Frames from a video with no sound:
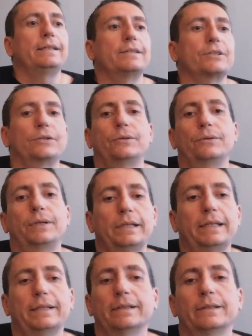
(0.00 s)
So
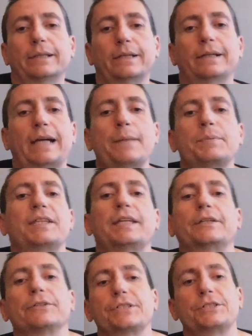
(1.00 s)
like a
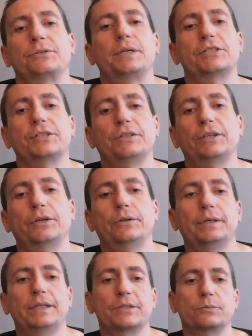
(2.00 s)
hypothetical situation though
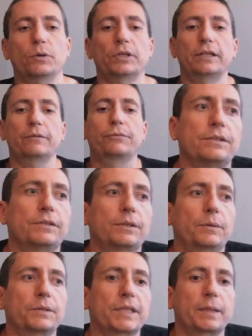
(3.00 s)
is, what if
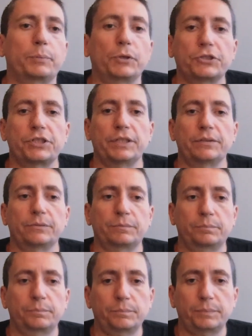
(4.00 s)
there was like a person
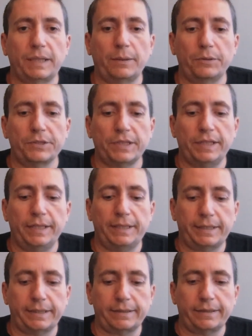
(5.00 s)
that was
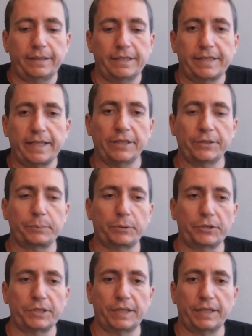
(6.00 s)
like a
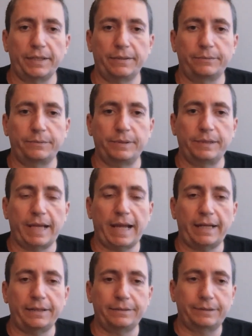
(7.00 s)
salesperson that
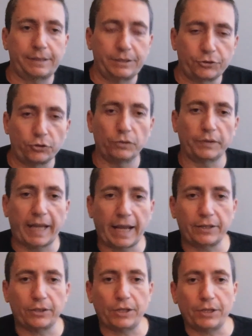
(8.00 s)
had control of a
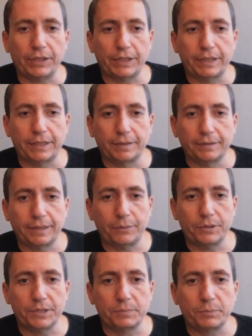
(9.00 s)
catalog that
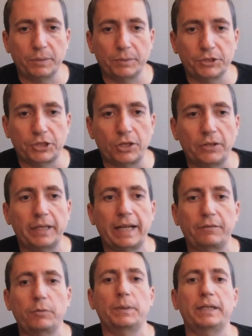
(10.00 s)
was pretty much calling
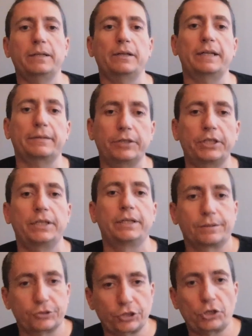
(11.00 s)
everybody on every
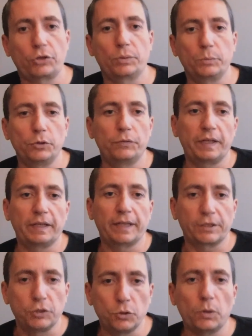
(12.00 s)
show and movie and
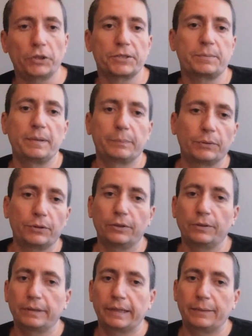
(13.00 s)
like knew all those
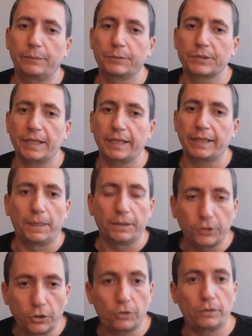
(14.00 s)
people and was like,
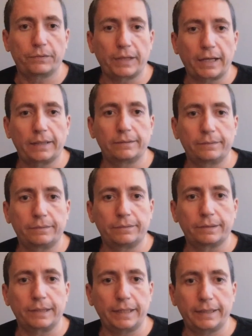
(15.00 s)
yo, I've got
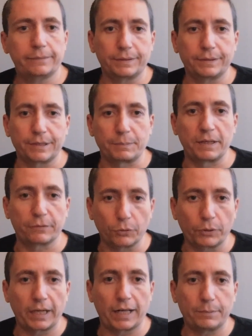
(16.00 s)
like this Pink
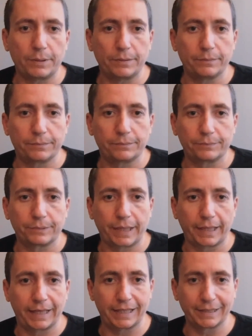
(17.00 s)
Floyd album,
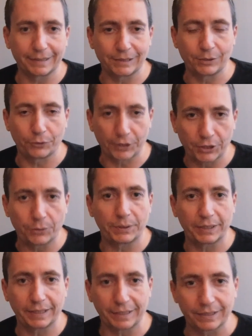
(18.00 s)
like, you already know what
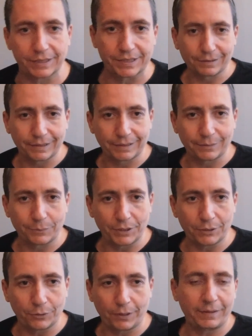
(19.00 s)
it is. Like, do you want
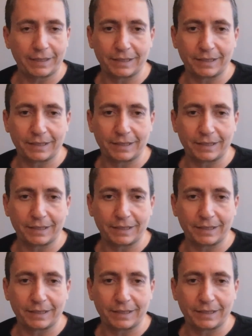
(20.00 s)
to, or I got